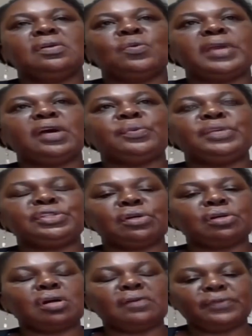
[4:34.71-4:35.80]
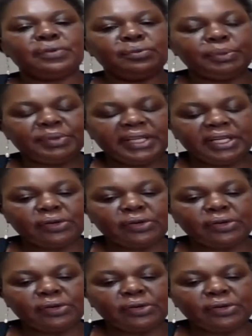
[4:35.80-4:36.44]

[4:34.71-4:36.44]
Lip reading: where we bring